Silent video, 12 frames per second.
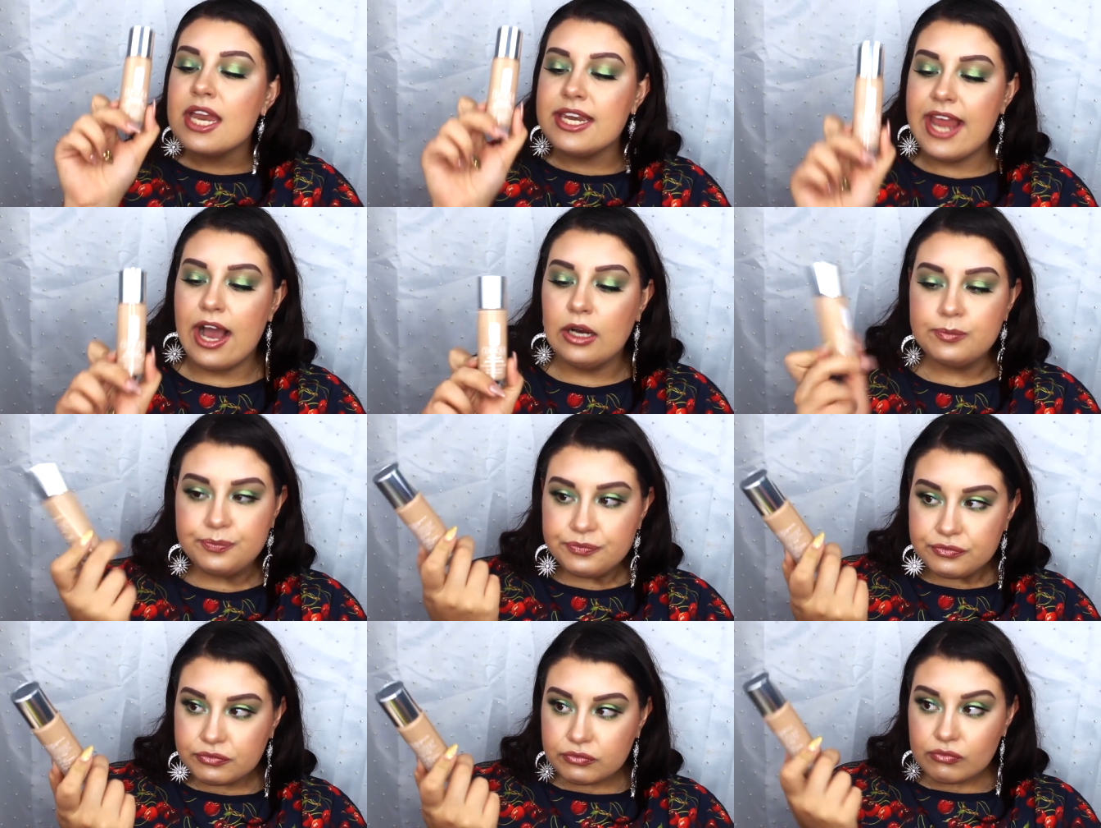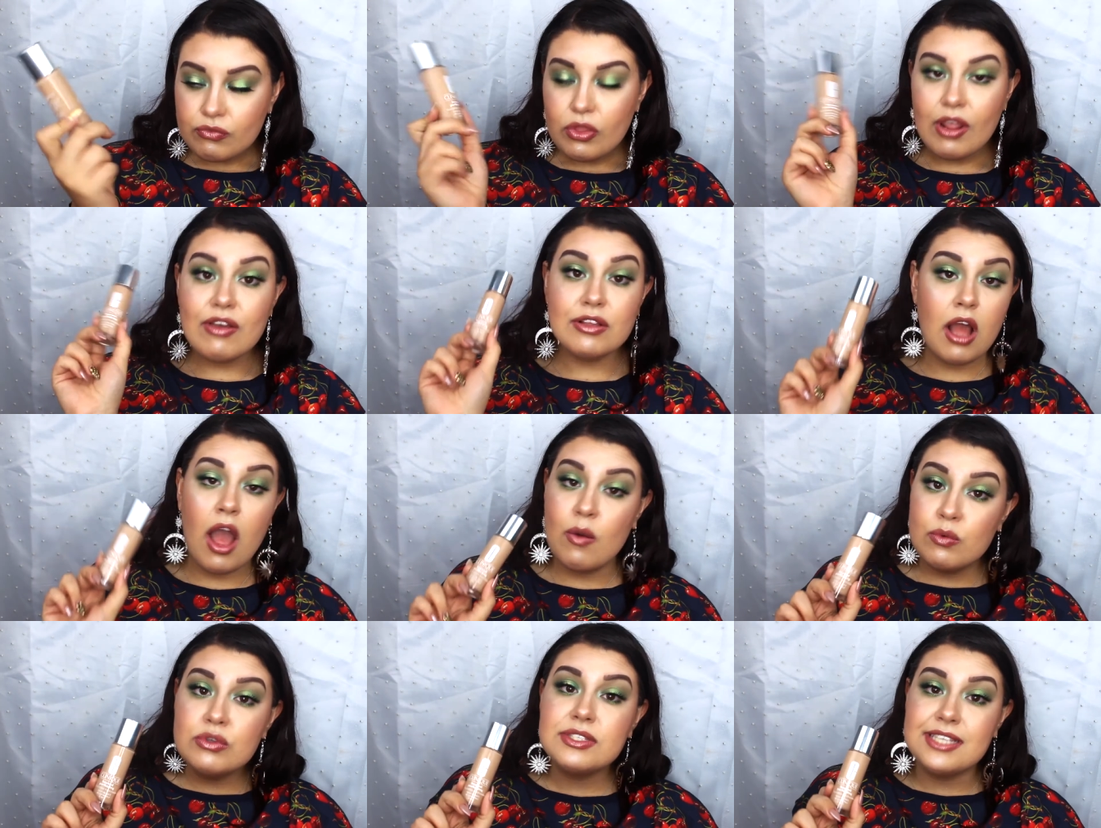Now, I
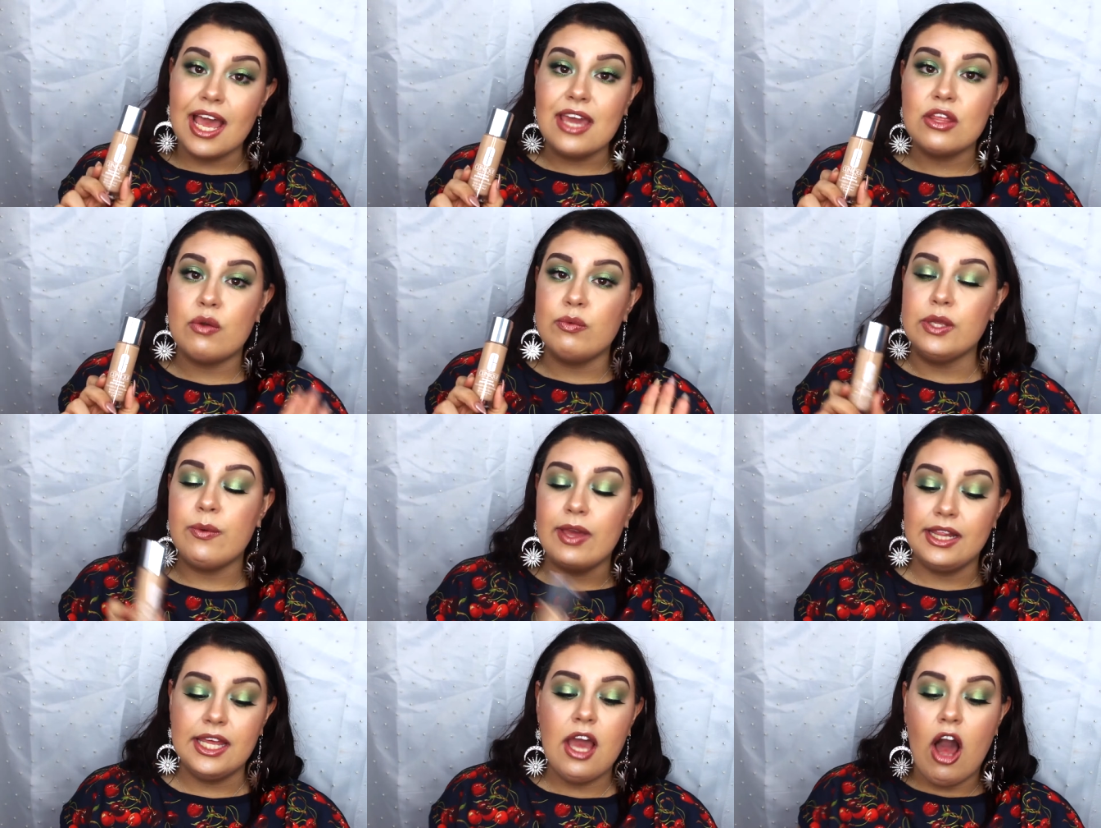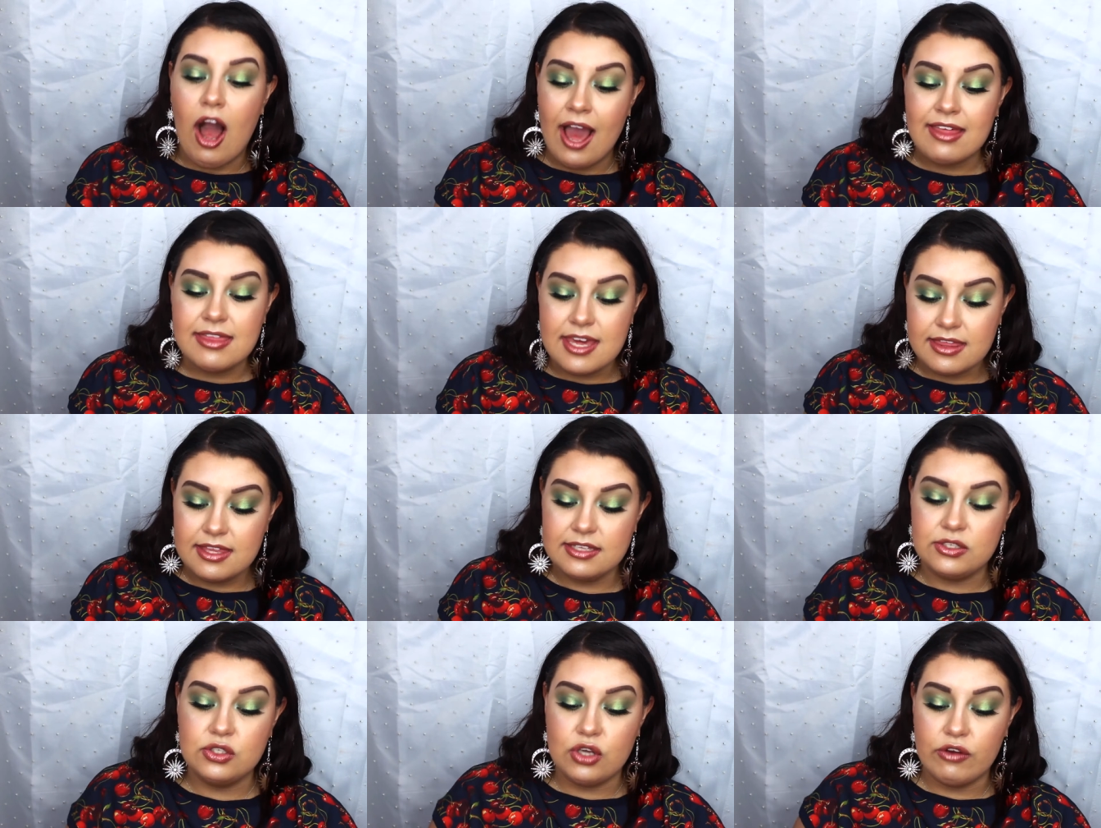will say though, really quickly, I think
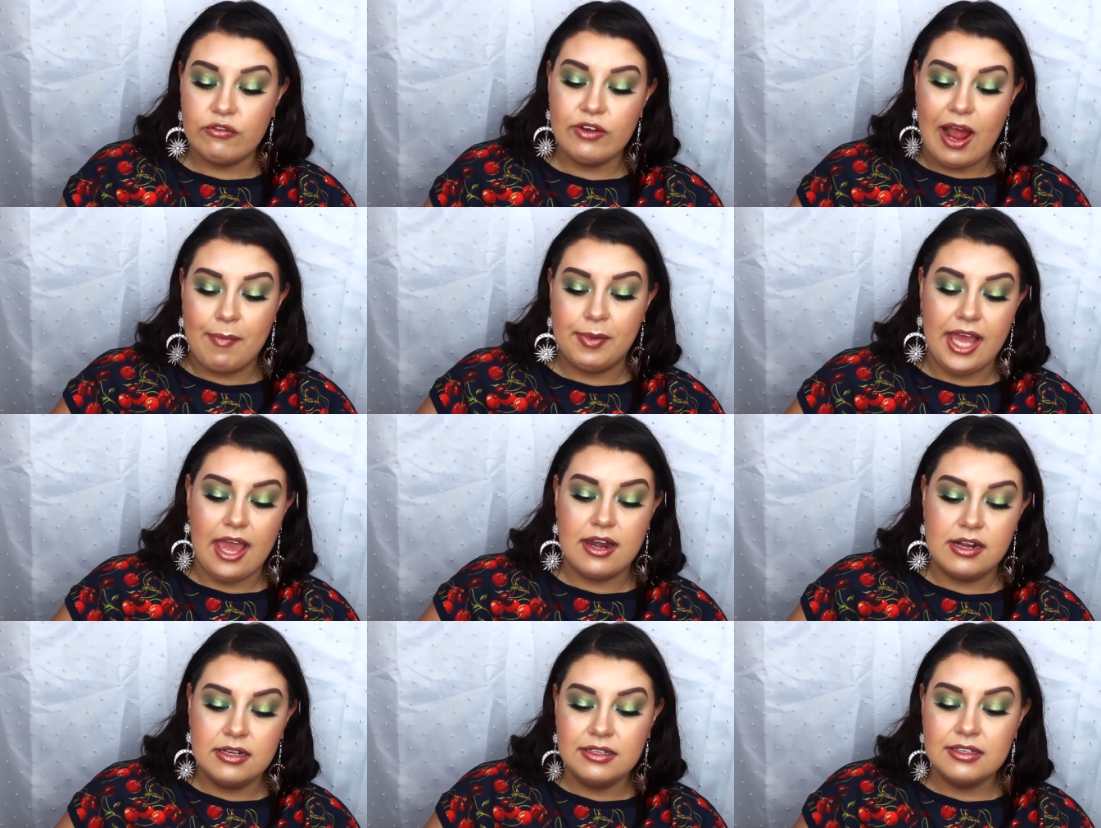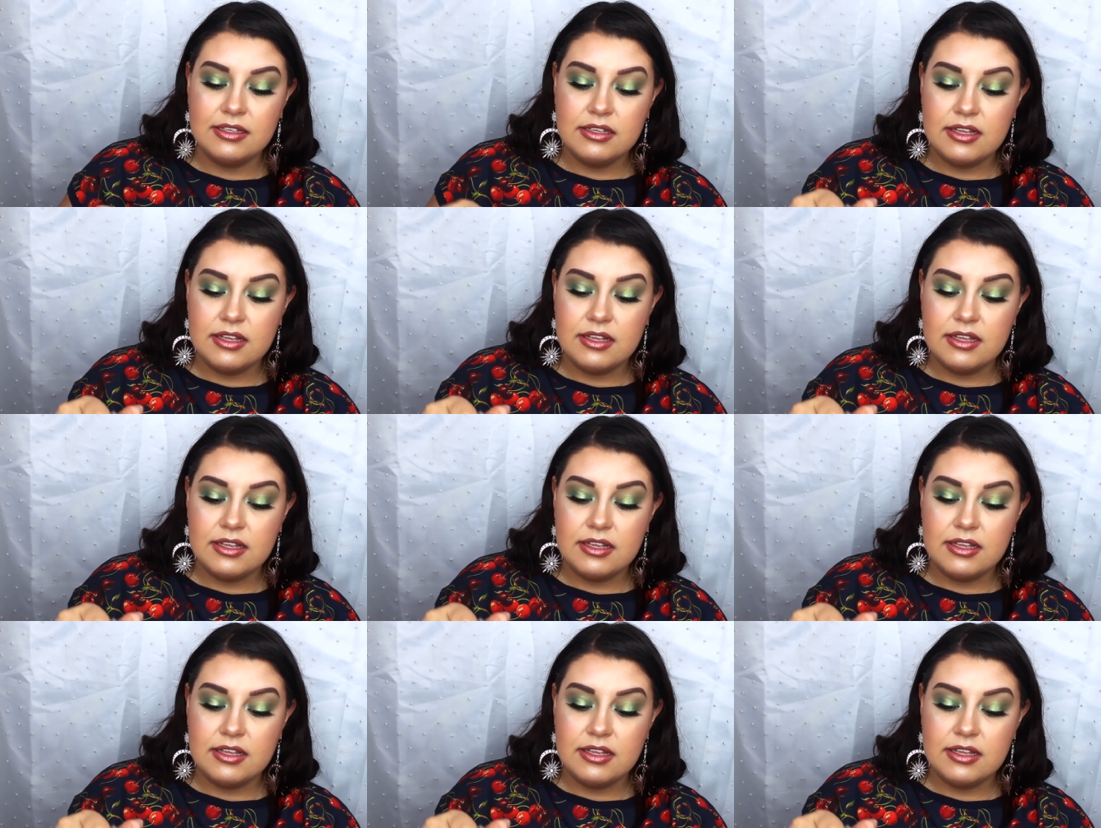this doe foot applicator